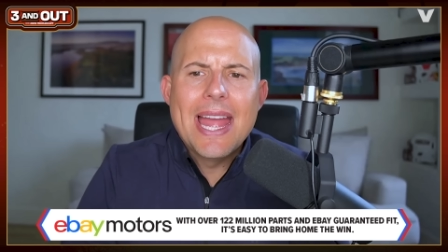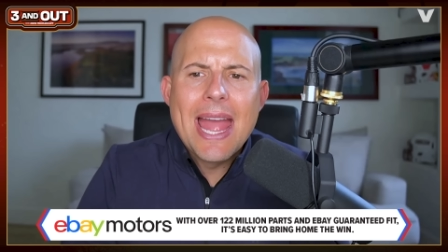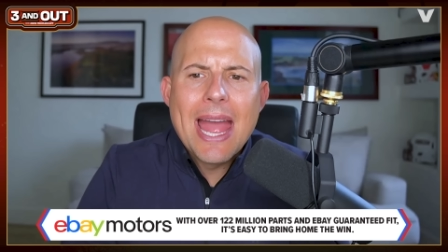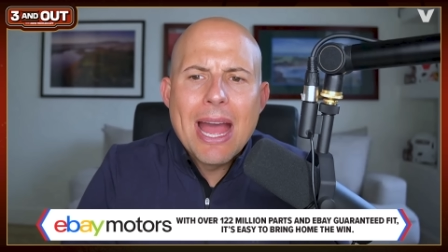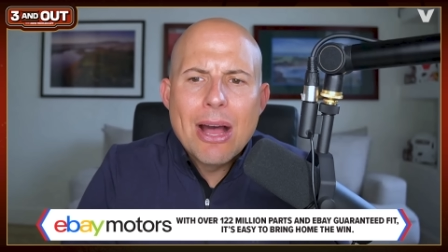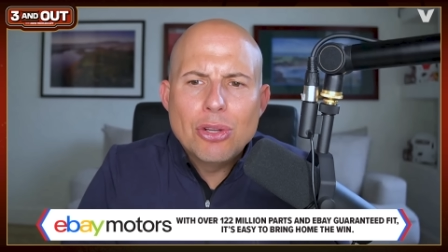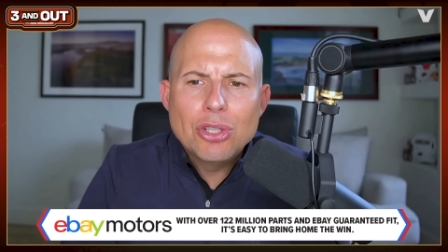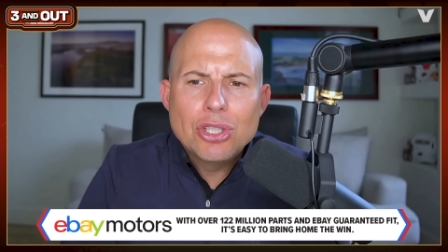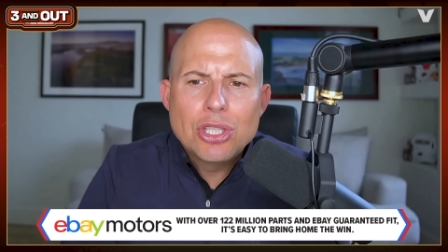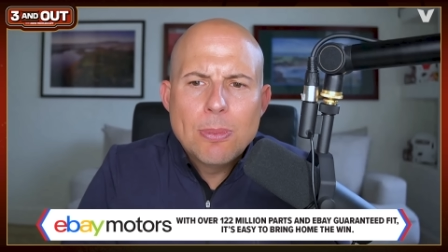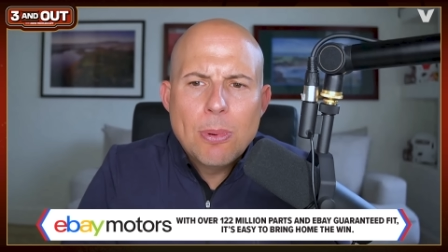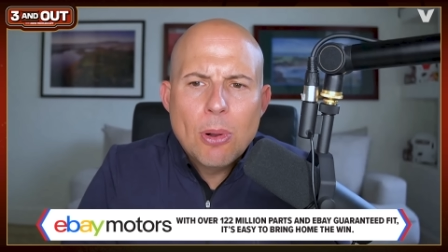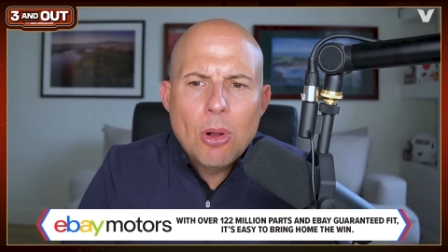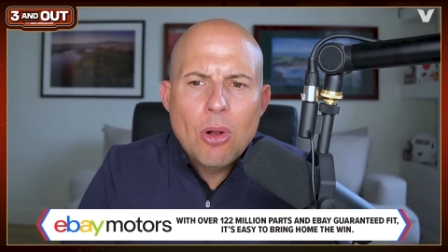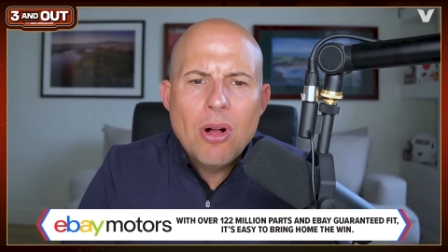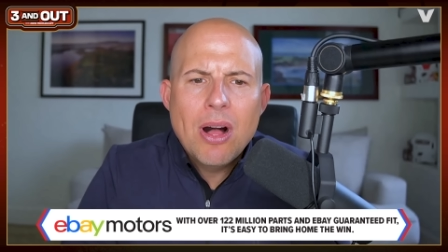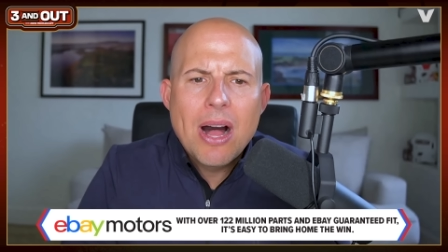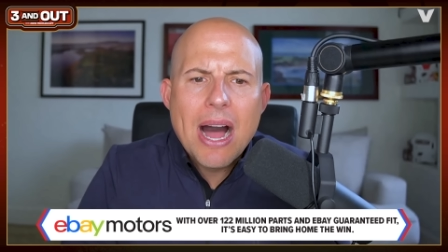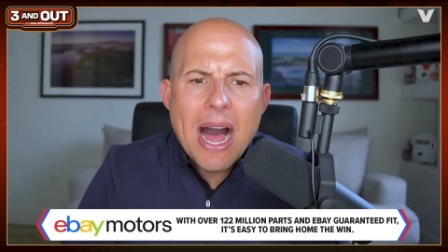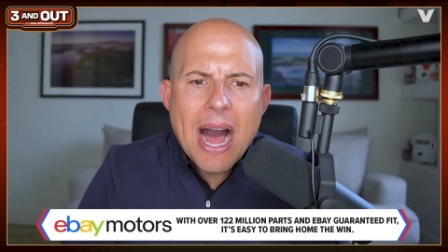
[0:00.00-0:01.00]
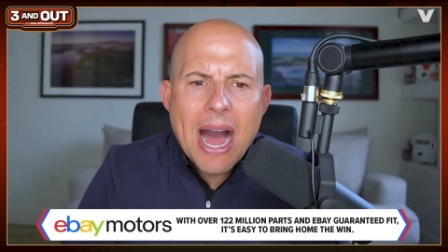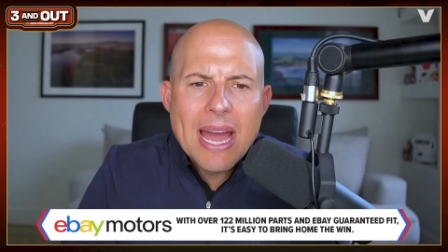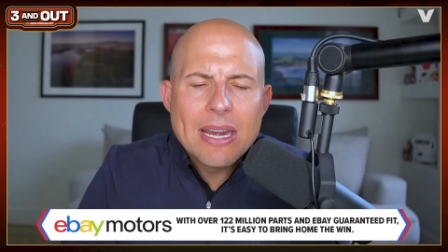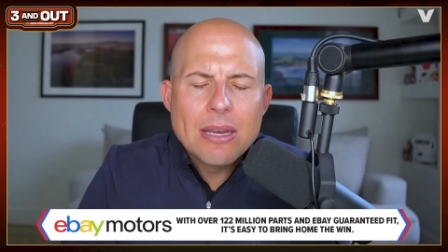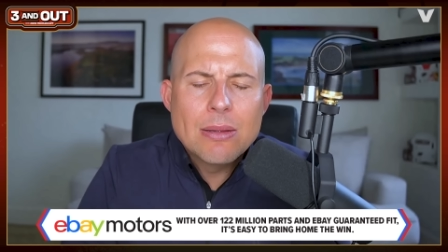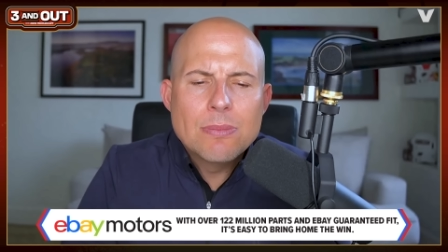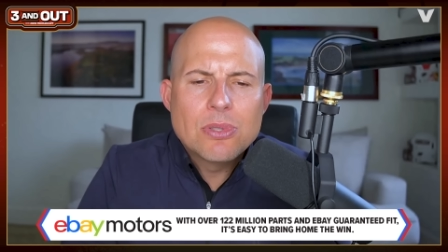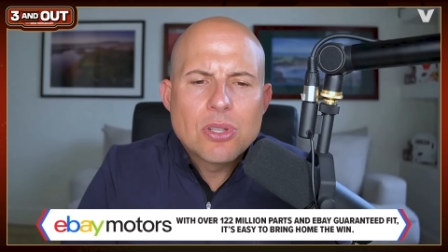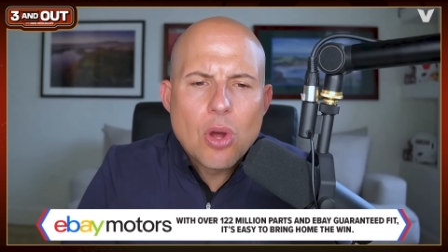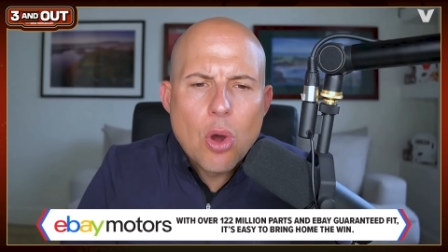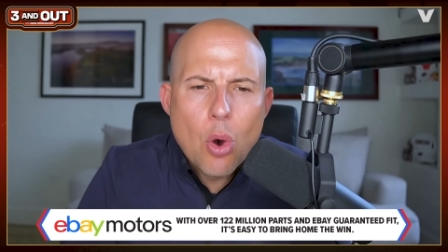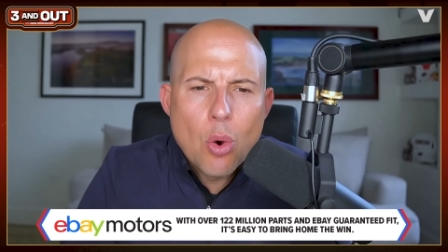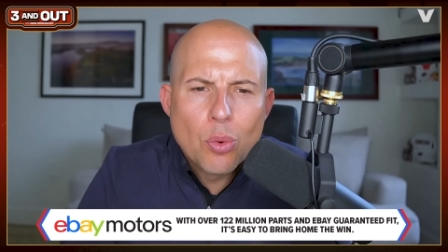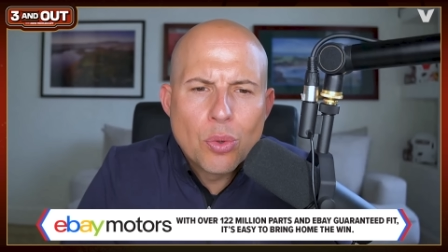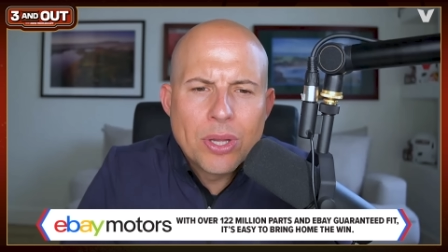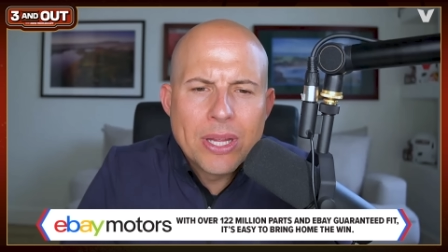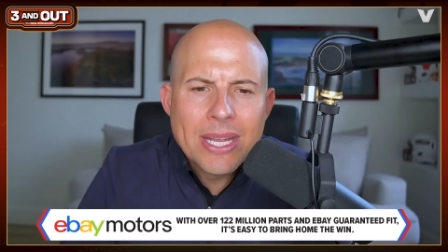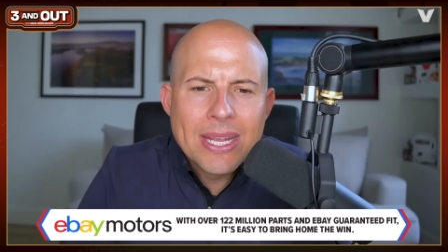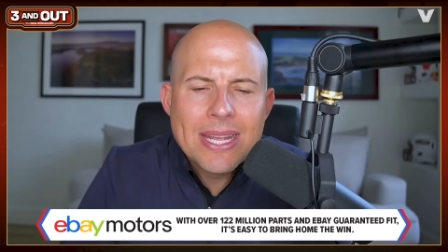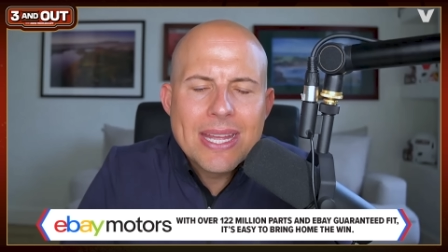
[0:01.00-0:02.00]
Eligible items
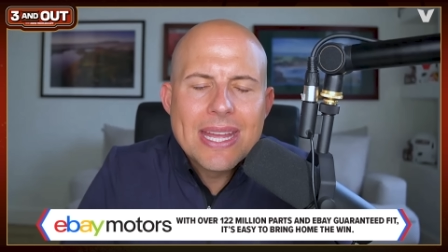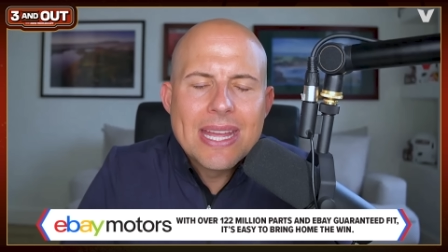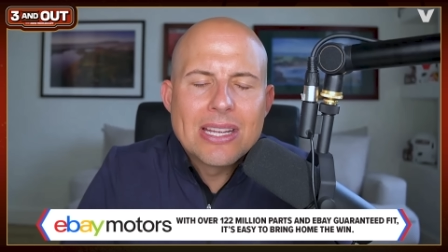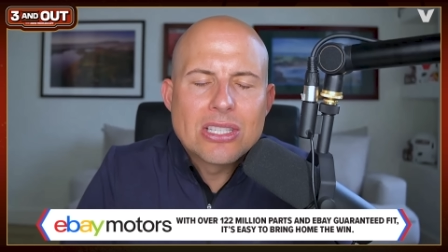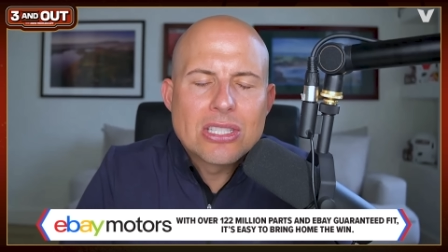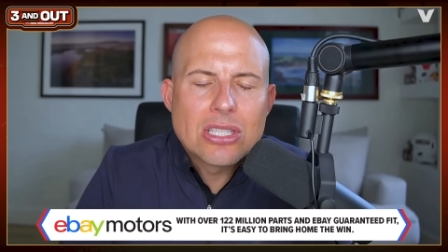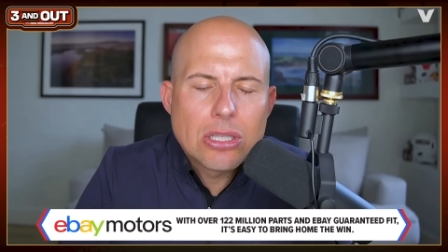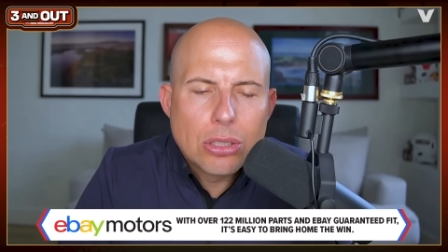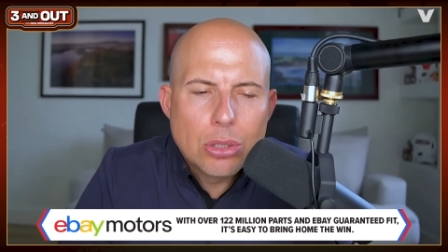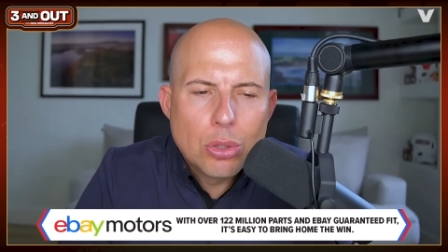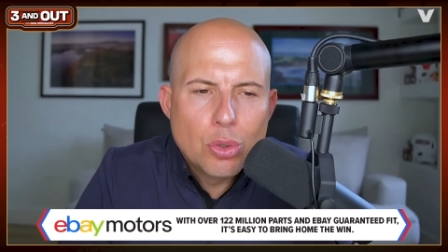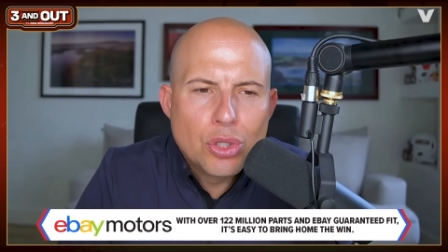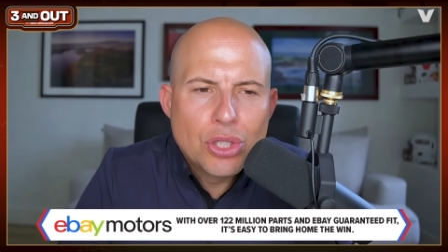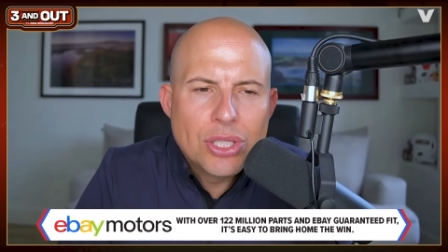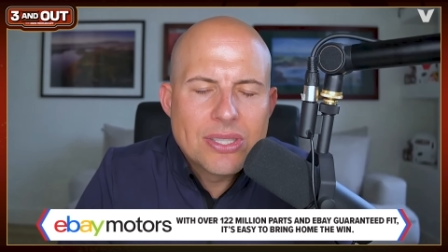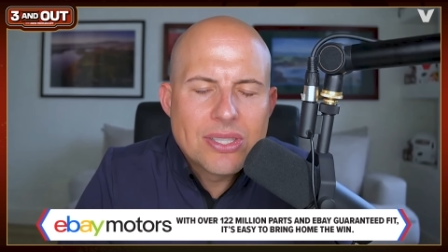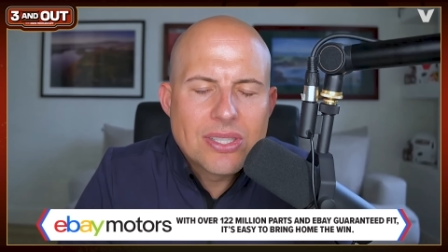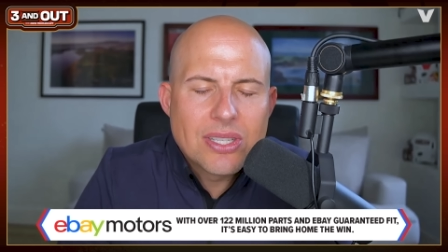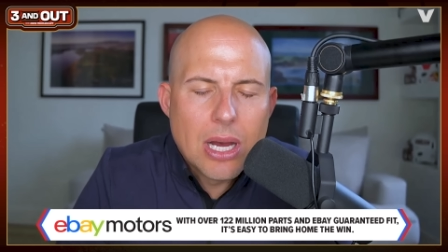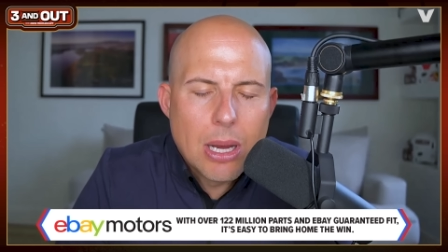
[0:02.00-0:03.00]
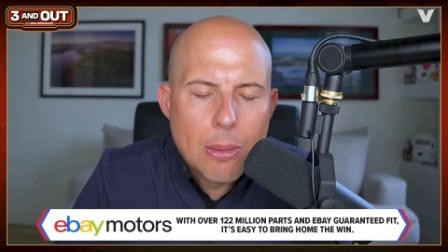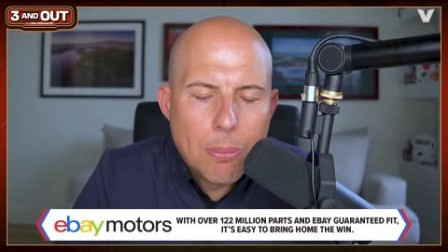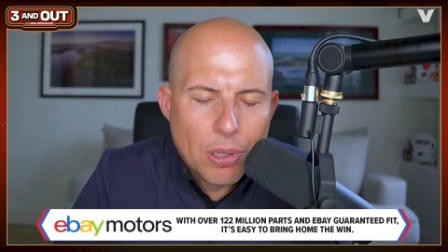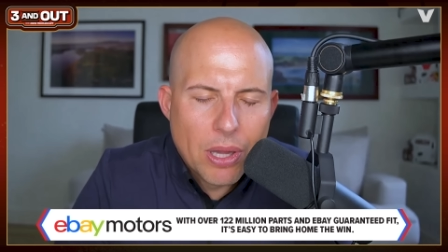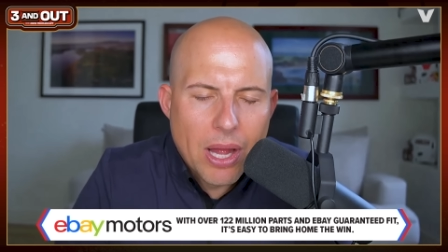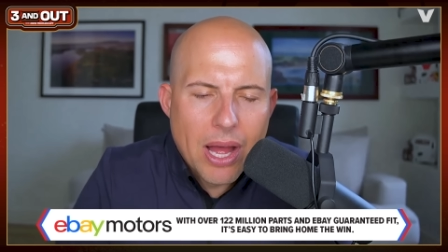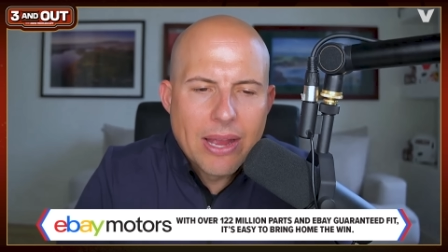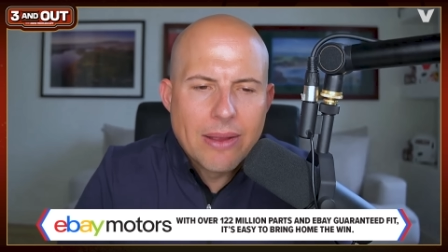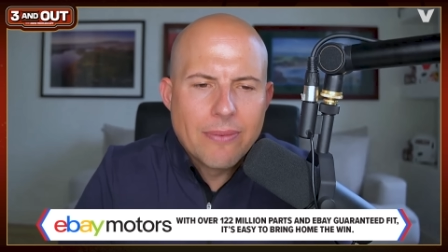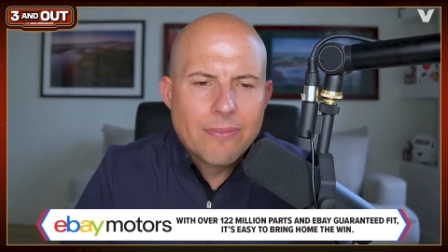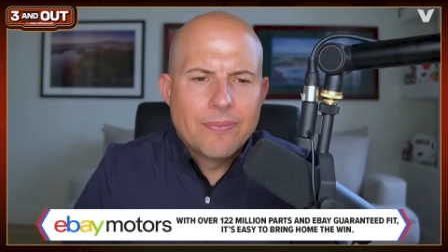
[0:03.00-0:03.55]
only, exclusions apply.